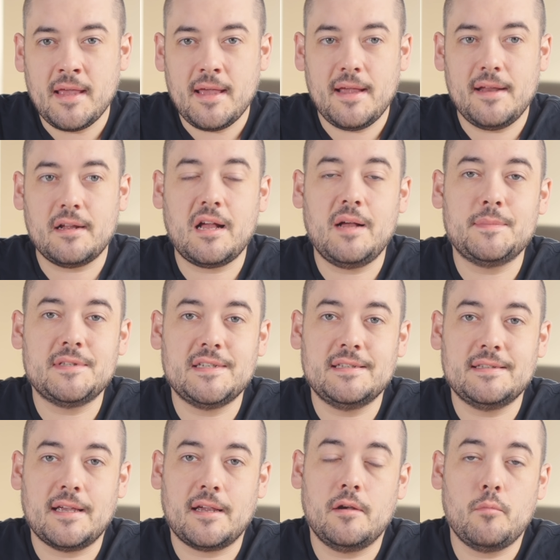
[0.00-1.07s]
8 of Cups is
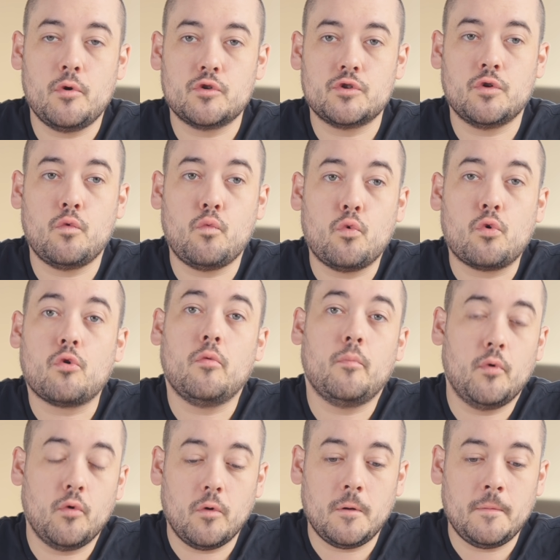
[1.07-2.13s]
like an emotional
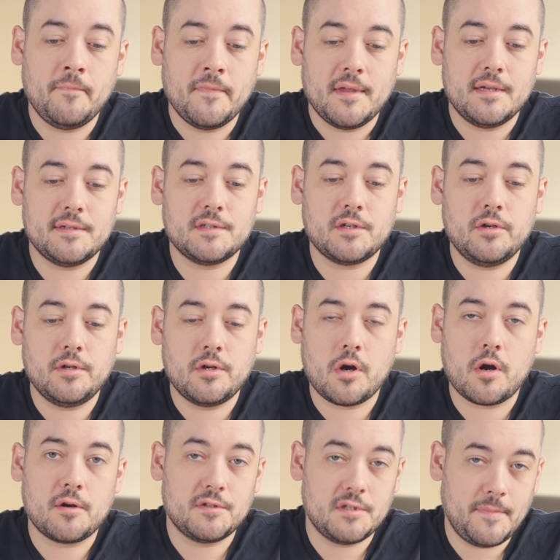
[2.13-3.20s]
whirlpool. It's a good
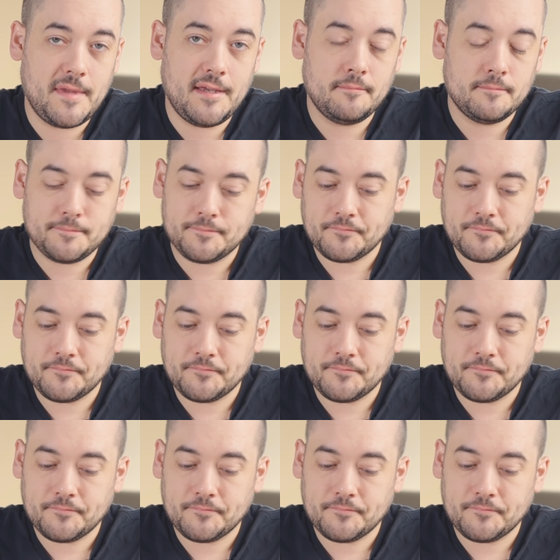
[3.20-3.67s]
card to me,